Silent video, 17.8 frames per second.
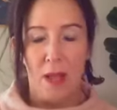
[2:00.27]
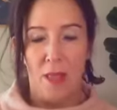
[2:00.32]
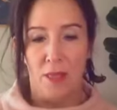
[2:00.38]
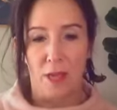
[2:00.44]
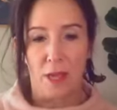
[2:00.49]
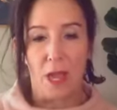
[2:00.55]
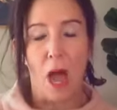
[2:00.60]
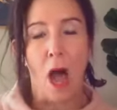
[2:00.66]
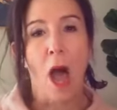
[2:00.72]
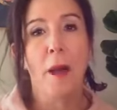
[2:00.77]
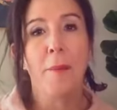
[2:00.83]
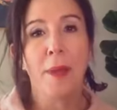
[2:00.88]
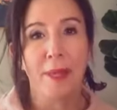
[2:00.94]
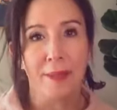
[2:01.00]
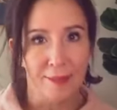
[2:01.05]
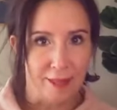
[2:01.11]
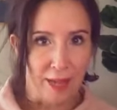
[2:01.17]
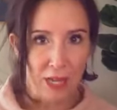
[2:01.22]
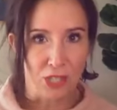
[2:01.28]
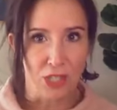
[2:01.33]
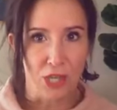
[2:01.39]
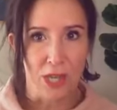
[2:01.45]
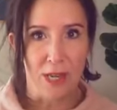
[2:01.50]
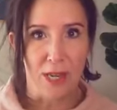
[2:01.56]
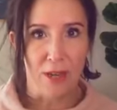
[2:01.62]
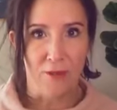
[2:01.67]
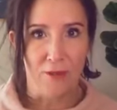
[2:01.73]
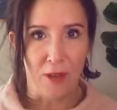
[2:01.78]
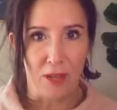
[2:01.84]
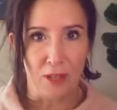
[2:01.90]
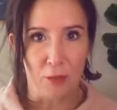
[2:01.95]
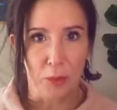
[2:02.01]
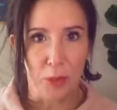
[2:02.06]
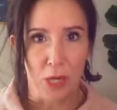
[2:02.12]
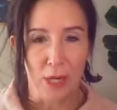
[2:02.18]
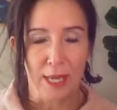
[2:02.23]
The comment section in
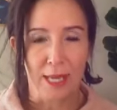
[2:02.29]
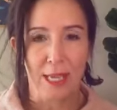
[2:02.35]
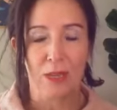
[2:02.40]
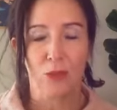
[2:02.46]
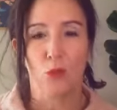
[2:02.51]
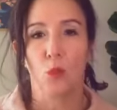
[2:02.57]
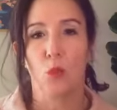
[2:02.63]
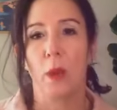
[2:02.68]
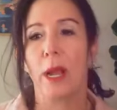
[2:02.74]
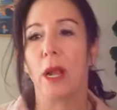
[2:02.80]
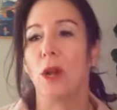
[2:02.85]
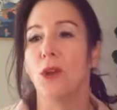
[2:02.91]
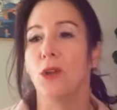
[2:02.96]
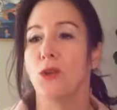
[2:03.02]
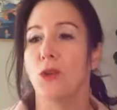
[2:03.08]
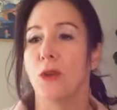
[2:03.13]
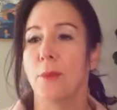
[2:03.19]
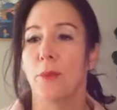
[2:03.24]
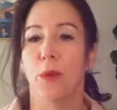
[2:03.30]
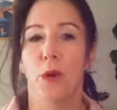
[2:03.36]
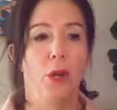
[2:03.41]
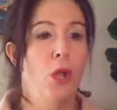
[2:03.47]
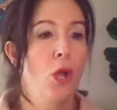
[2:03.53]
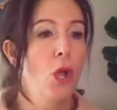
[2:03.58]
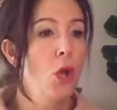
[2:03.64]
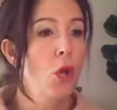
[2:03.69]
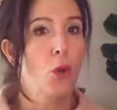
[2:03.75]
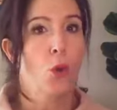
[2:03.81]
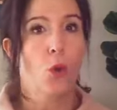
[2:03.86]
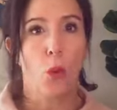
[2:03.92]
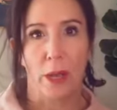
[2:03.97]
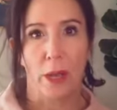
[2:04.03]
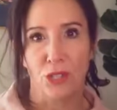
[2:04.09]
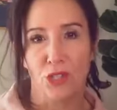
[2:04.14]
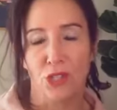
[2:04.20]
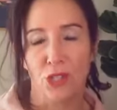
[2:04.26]
Facebook is where you can put
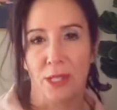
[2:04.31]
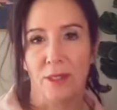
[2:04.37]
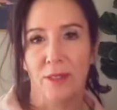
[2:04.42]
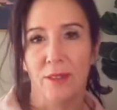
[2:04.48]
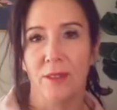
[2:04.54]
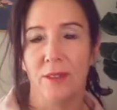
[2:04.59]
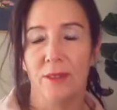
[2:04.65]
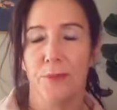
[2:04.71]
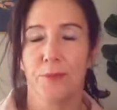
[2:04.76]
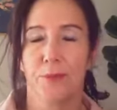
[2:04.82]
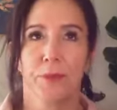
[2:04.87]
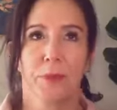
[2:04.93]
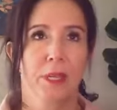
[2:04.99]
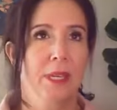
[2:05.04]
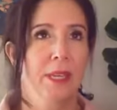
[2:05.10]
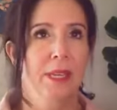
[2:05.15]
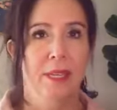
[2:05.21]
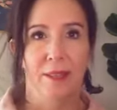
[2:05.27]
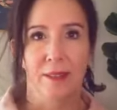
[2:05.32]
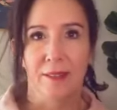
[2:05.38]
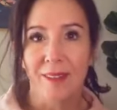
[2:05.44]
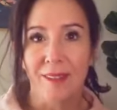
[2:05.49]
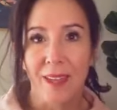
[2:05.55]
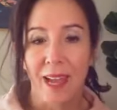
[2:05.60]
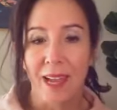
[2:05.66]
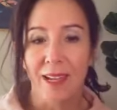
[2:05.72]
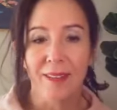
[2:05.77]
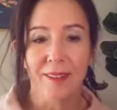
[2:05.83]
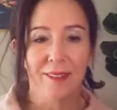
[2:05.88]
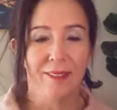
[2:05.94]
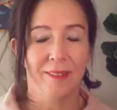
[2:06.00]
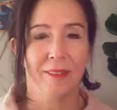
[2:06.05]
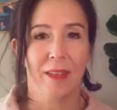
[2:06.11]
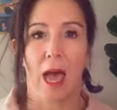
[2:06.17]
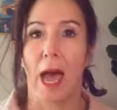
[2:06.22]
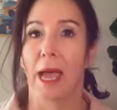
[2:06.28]
questions,
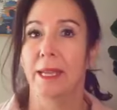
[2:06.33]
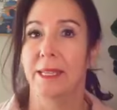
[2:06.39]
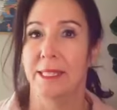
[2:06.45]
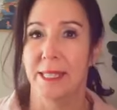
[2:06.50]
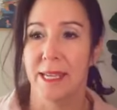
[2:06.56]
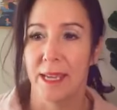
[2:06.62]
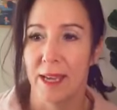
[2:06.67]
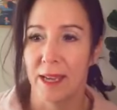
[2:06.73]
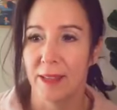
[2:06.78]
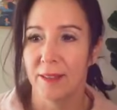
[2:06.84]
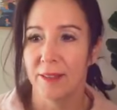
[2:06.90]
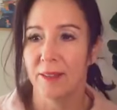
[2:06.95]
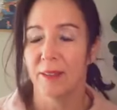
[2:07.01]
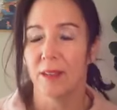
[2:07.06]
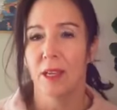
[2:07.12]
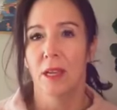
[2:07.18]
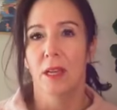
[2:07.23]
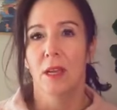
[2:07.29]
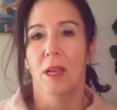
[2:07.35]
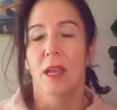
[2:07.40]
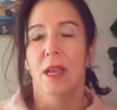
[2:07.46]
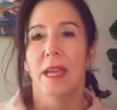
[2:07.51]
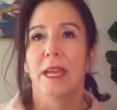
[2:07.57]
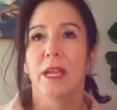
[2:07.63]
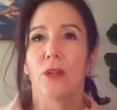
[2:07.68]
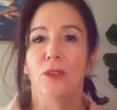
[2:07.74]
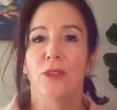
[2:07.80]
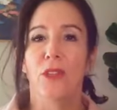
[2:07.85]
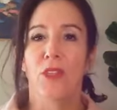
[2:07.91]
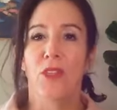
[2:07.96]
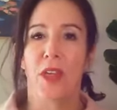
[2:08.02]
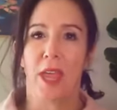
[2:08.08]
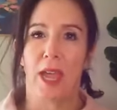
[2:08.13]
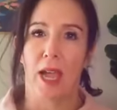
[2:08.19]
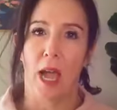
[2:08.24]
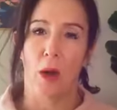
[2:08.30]
insights, ideas. Here's the
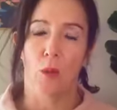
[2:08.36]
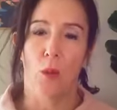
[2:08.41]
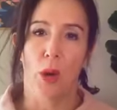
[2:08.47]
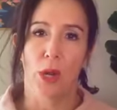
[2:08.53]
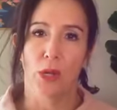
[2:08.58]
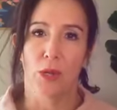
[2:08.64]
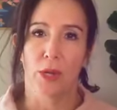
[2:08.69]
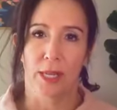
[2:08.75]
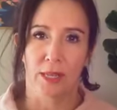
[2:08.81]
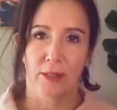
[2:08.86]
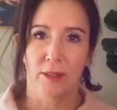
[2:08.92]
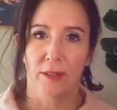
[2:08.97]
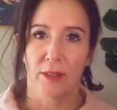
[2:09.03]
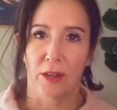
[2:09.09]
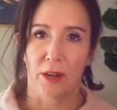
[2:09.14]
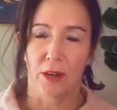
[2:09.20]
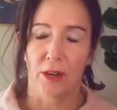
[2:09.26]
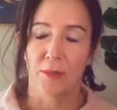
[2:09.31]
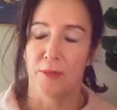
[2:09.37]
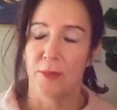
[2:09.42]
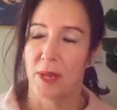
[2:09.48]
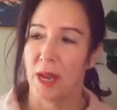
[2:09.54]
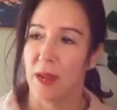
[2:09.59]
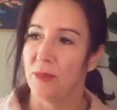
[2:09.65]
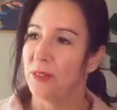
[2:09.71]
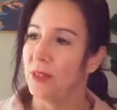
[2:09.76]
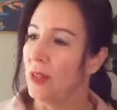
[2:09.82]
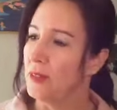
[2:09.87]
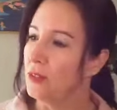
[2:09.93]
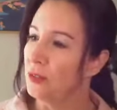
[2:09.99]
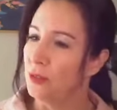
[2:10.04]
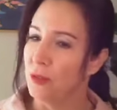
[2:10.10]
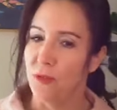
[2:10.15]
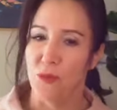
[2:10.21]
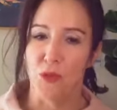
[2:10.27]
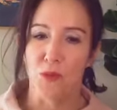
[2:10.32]
thing I want you to consider, and I've said this
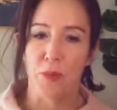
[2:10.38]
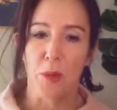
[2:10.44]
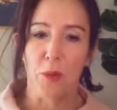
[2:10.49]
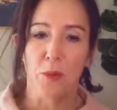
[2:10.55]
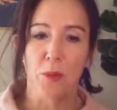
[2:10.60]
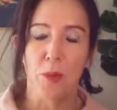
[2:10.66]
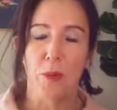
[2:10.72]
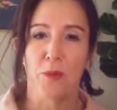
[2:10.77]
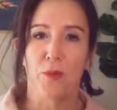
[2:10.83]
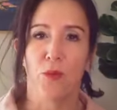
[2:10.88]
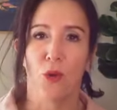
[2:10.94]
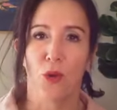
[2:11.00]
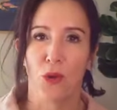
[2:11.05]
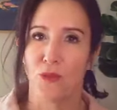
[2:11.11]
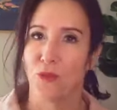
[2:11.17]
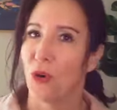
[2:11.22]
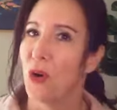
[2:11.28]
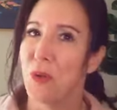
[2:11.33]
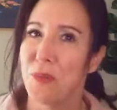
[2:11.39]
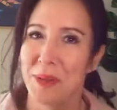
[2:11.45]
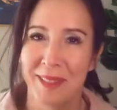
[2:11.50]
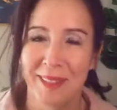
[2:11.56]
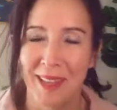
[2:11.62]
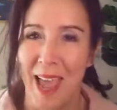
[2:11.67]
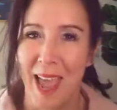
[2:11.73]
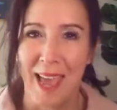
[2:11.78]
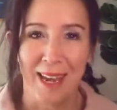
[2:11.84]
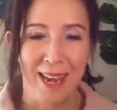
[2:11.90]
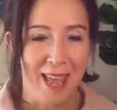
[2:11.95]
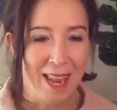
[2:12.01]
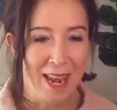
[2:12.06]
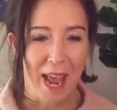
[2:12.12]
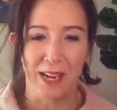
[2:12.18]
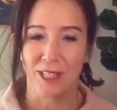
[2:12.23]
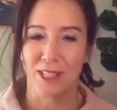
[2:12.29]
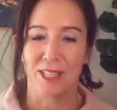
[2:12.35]
if you've been with me before, you've heard me say it, and
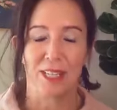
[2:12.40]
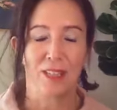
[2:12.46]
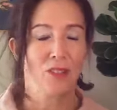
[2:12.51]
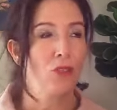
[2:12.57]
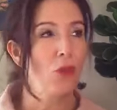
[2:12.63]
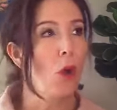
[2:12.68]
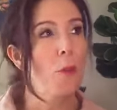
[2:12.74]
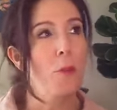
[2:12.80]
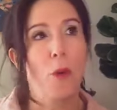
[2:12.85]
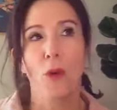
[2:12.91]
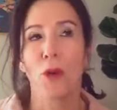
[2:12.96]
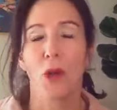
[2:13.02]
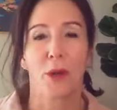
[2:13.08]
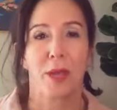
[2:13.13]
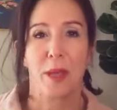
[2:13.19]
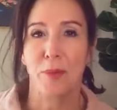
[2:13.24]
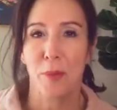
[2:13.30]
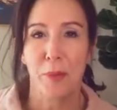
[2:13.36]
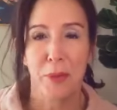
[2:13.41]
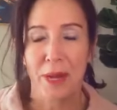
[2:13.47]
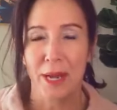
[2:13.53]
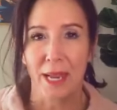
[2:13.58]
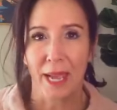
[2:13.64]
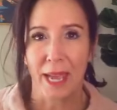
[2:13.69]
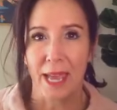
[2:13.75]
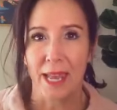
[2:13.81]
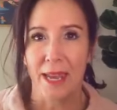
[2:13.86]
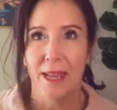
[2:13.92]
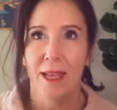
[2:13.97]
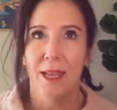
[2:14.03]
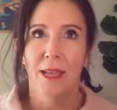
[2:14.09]
I just it's so important. I'll keep repeating it.